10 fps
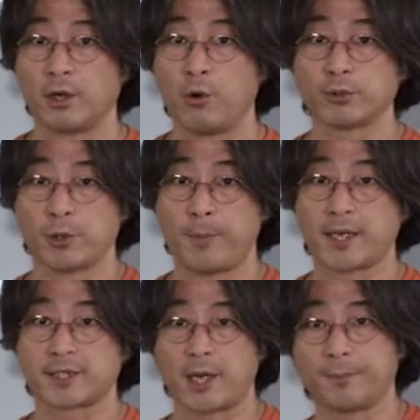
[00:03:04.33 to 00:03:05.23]
also
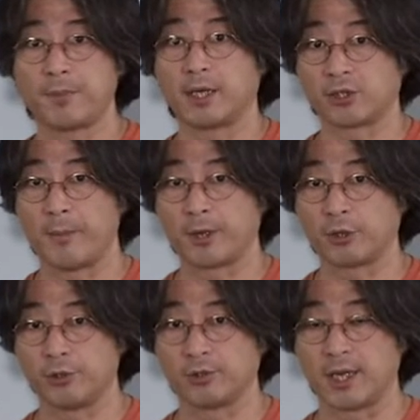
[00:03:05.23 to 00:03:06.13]
makes up atomic
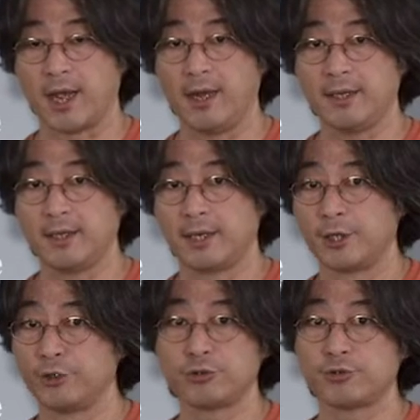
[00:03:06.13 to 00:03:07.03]
nuclei.
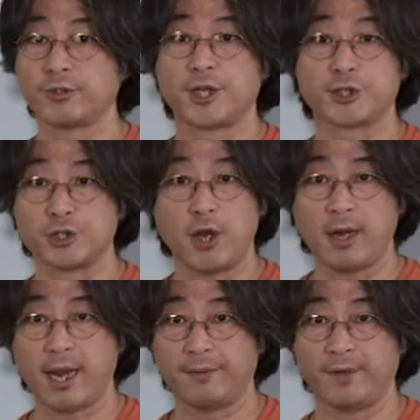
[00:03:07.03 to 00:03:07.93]
Neutron does
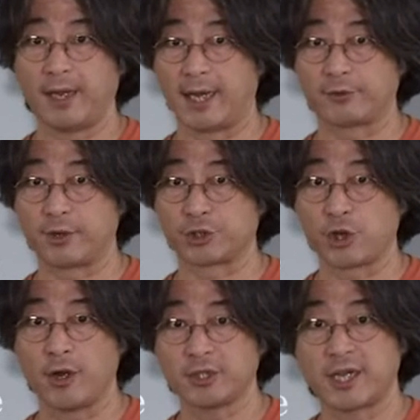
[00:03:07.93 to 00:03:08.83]
not have electric
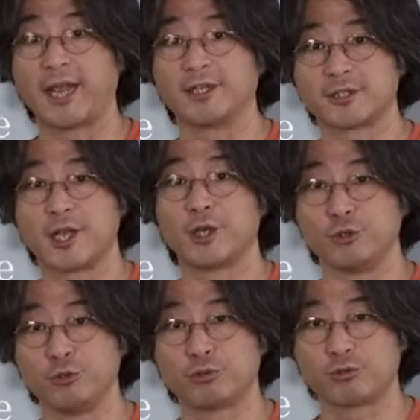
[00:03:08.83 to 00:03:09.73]
charge, hence
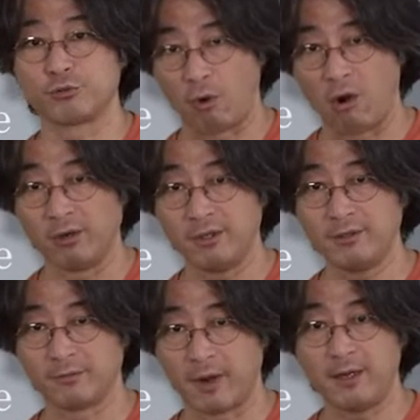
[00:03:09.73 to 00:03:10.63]
neutron,
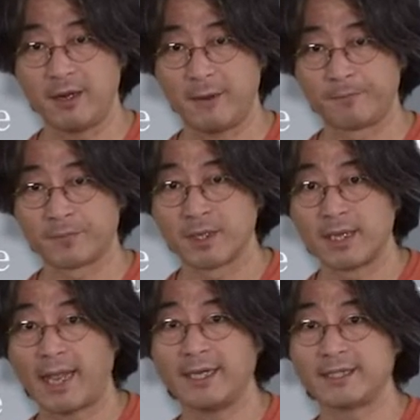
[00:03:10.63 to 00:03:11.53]
right?
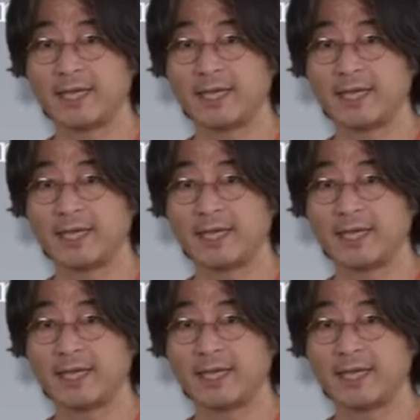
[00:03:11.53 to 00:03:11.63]
And its